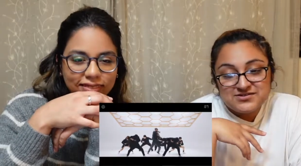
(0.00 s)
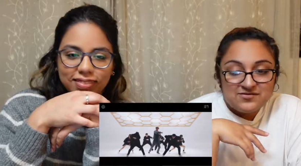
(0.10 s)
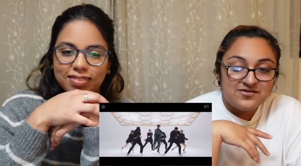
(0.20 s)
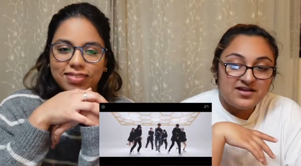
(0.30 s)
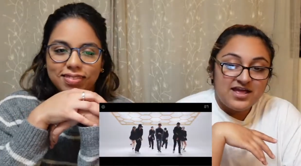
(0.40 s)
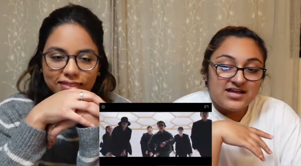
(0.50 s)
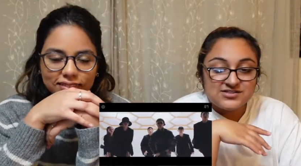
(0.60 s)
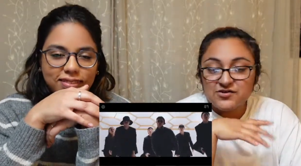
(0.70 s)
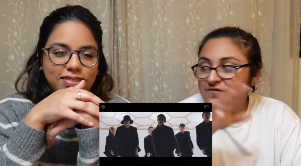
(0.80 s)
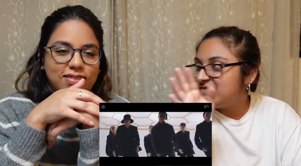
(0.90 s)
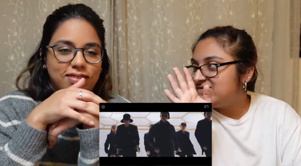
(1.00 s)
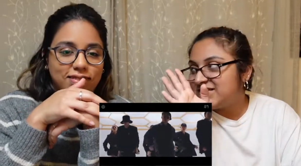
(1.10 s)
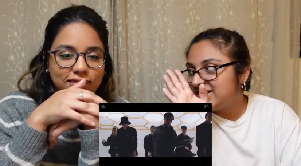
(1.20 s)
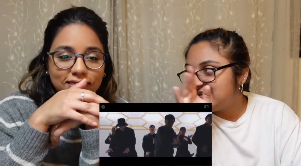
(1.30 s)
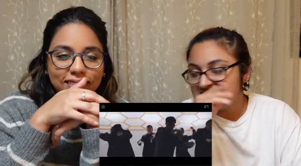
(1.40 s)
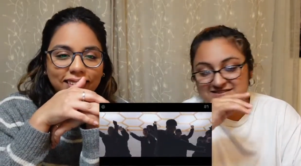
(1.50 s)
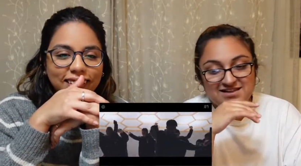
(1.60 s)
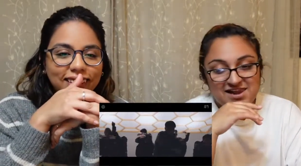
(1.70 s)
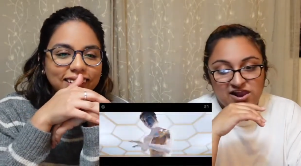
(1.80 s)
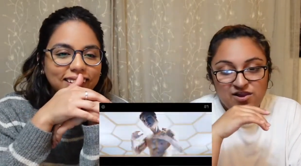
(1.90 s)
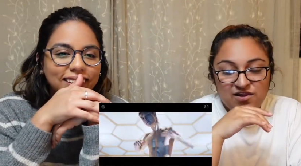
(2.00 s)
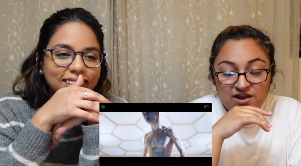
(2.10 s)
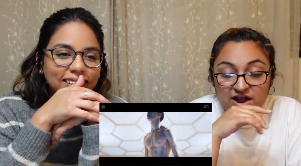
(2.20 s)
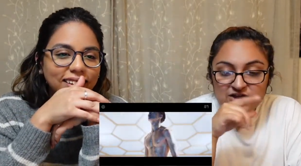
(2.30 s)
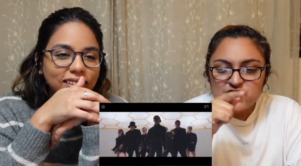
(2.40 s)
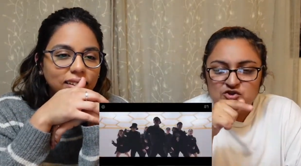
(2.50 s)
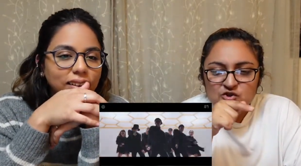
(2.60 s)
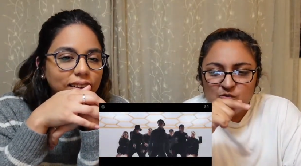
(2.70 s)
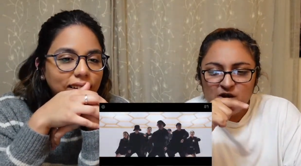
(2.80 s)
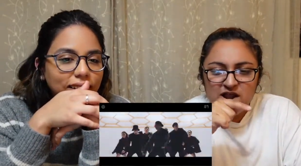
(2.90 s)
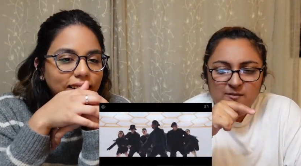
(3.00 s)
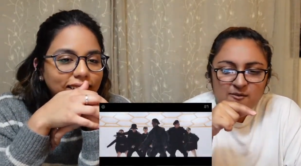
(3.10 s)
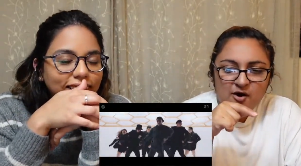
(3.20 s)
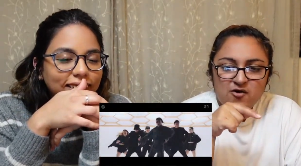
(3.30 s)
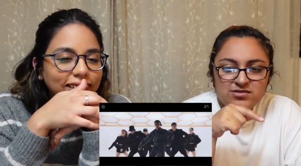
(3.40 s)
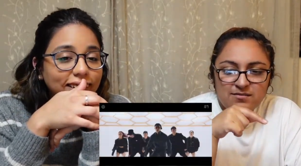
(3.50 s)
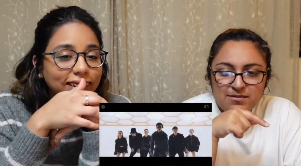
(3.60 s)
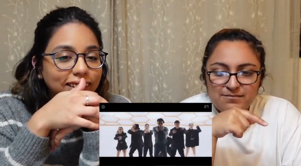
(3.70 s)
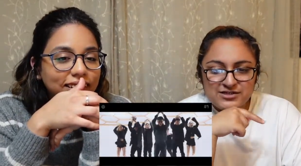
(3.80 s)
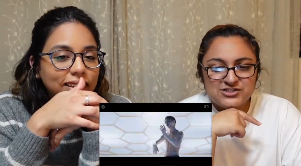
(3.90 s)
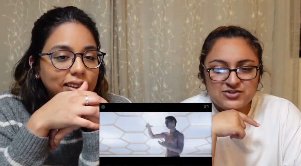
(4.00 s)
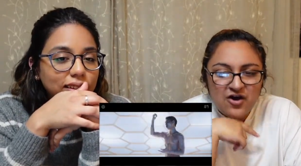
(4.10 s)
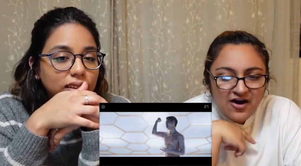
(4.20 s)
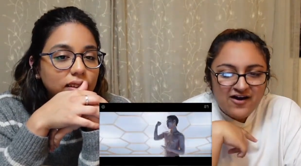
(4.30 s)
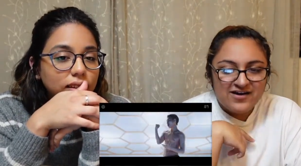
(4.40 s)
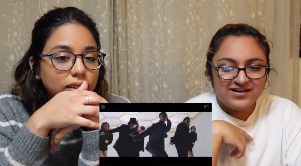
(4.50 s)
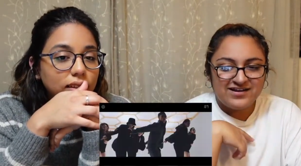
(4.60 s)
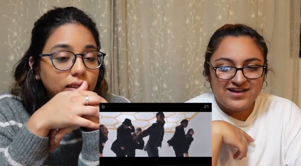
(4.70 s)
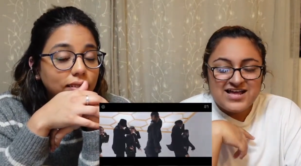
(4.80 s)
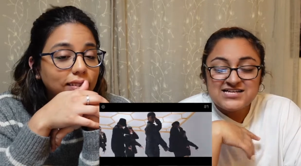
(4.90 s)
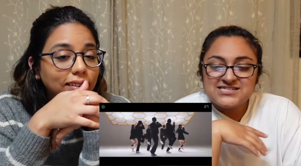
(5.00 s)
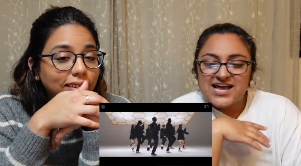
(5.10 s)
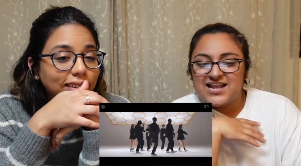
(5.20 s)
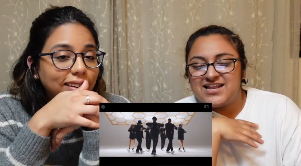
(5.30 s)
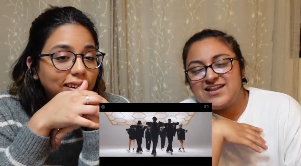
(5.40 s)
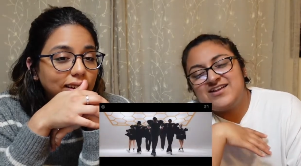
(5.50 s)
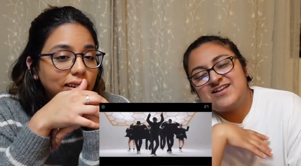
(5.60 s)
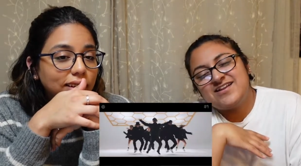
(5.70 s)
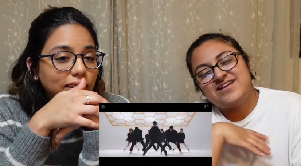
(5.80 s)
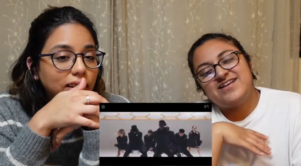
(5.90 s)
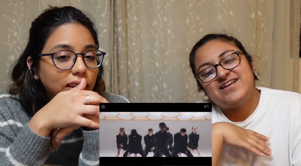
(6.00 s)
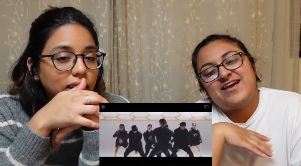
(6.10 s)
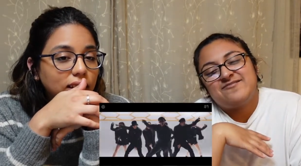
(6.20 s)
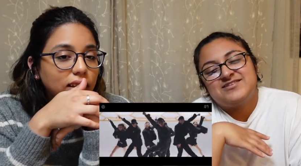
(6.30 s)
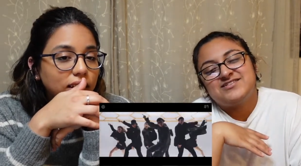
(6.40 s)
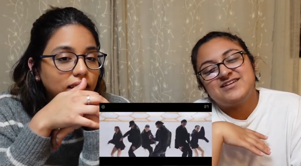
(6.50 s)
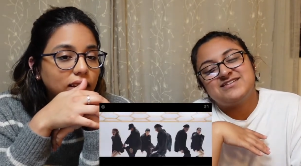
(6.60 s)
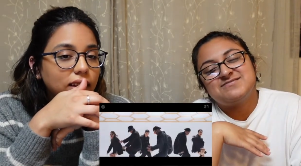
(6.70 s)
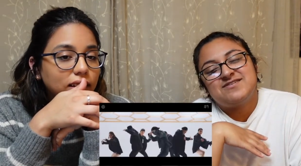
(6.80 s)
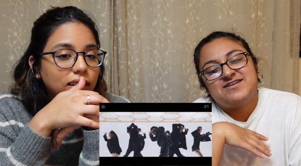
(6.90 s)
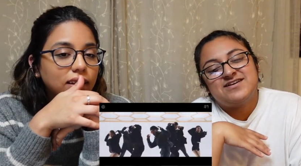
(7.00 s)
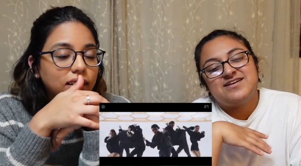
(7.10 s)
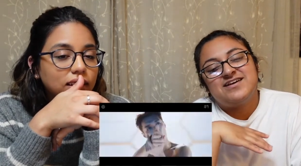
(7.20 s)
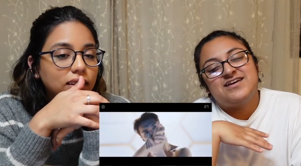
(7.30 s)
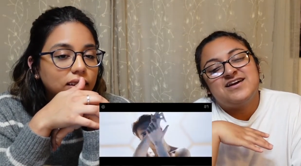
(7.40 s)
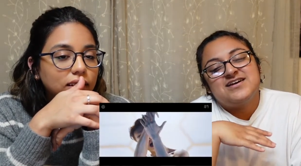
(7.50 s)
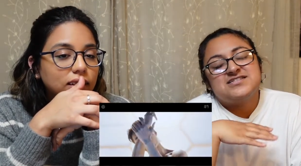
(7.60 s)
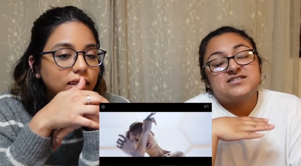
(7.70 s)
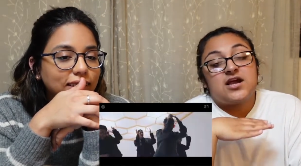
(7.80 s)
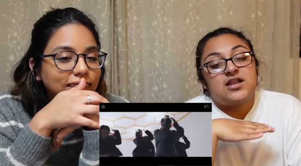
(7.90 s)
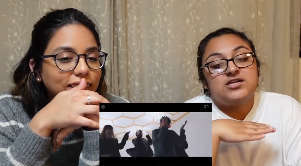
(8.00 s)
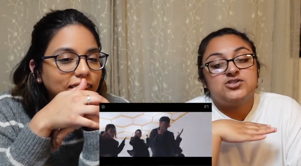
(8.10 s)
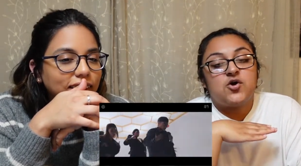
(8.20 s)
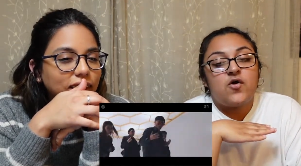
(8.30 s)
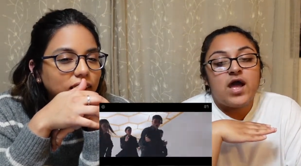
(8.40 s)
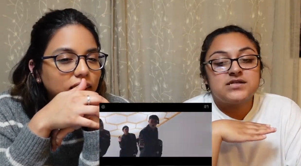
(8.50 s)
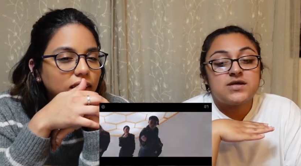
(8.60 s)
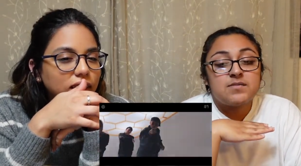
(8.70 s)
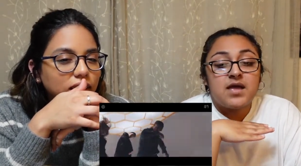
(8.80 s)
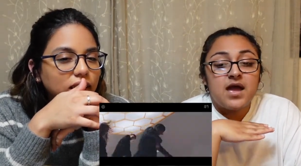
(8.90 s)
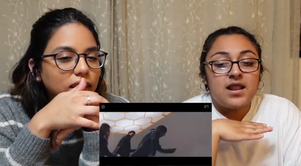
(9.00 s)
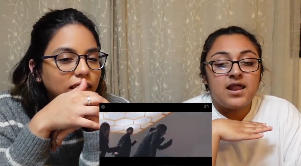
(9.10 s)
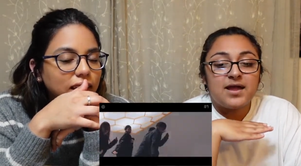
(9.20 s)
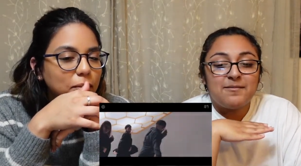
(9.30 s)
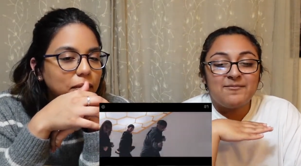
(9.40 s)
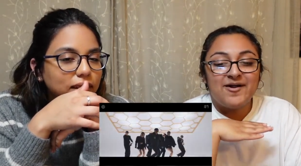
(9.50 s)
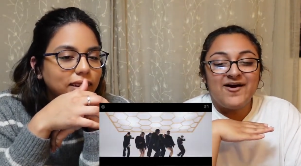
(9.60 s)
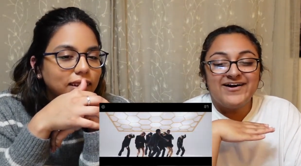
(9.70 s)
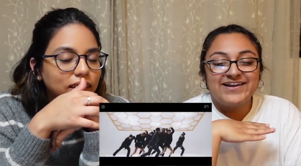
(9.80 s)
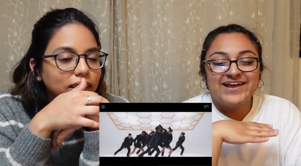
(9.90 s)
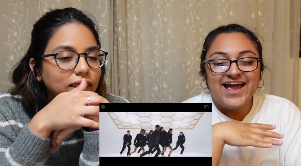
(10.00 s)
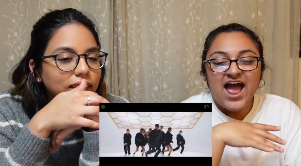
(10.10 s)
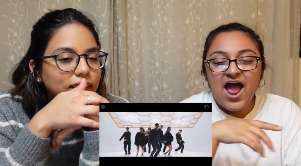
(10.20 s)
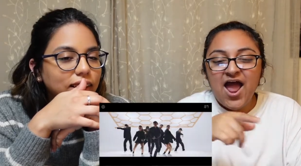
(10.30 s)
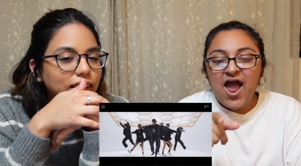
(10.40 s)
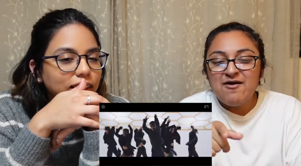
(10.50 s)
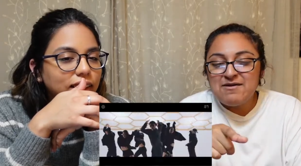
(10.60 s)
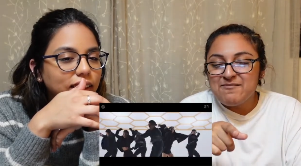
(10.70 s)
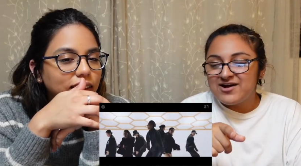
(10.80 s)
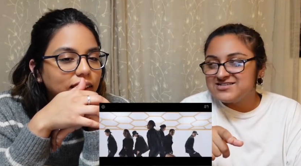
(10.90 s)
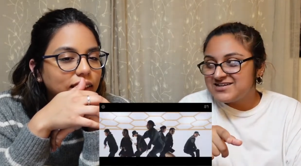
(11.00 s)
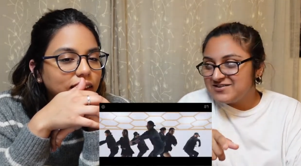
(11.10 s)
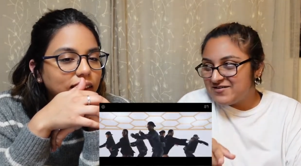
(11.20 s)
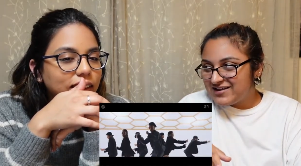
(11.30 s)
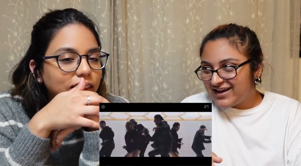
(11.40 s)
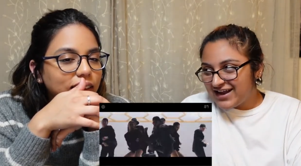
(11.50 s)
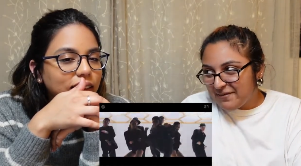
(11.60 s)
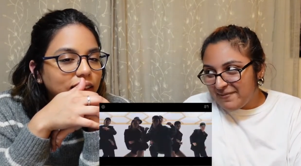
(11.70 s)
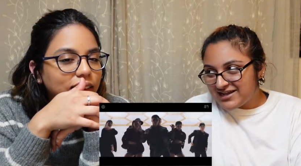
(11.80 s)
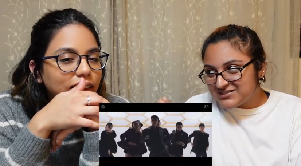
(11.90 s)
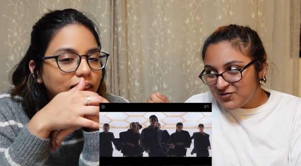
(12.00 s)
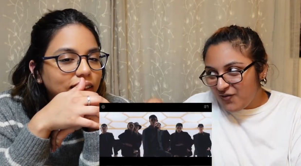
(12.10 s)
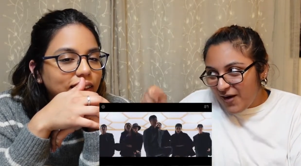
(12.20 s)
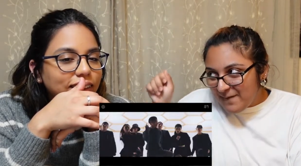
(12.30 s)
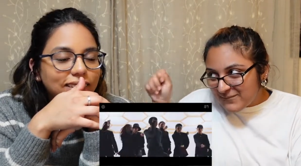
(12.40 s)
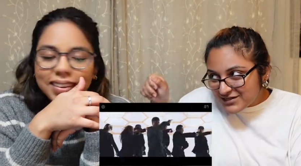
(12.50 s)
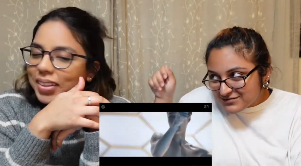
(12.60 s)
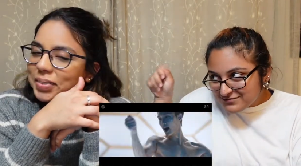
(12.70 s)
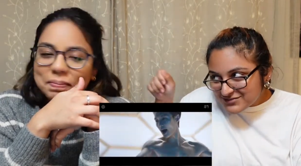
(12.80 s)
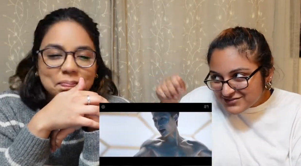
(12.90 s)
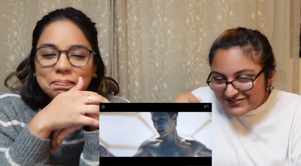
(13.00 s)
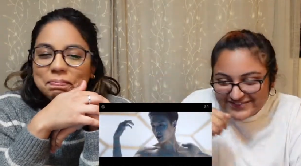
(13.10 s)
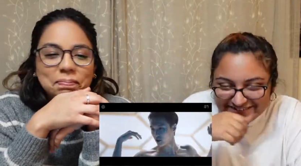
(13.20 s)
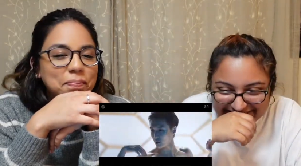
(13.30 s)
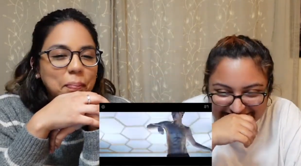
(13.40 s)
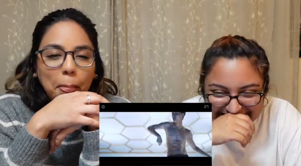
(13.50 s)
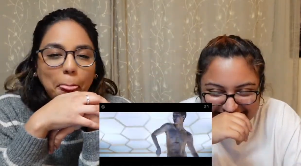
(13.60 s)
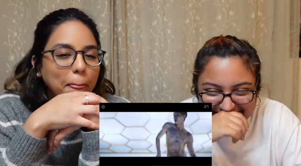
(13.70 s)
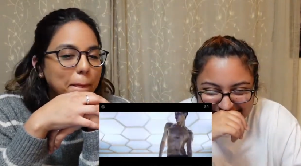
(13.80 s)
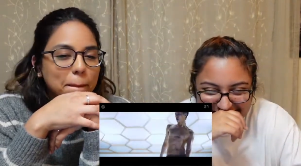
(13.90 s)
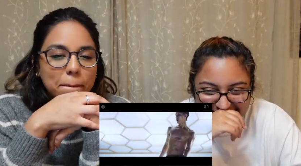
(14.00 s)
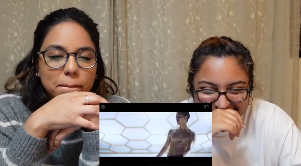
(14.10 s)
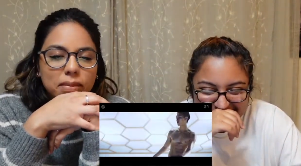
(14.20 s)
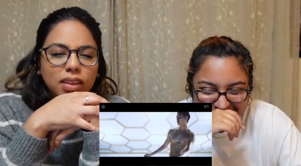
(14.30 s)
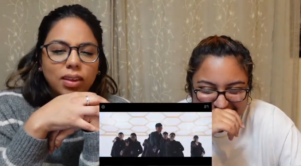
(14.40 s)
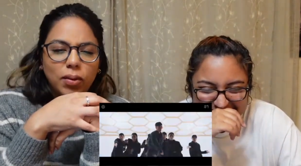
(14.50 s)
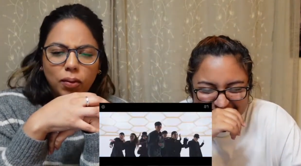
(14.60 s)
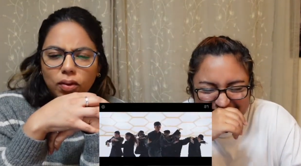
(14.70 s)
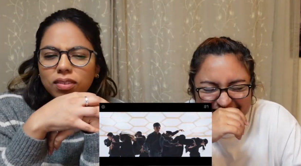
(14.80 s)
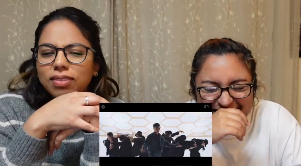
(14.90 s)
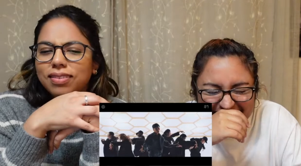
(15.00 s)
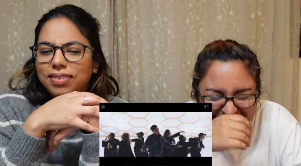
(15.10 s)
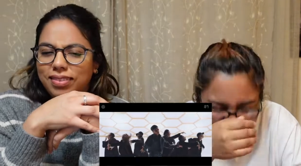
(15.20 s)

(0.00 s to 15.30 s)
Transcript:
Speaker 1: don't catch no feelings. Catch, You know what I'm on, let me put you on. Top of all 07, I'm your James Bond. call it Scarlett Johansson, yeah, I like him blonde. Harry Potter, girl, I got that magic bone. I got so many flavors in my phone.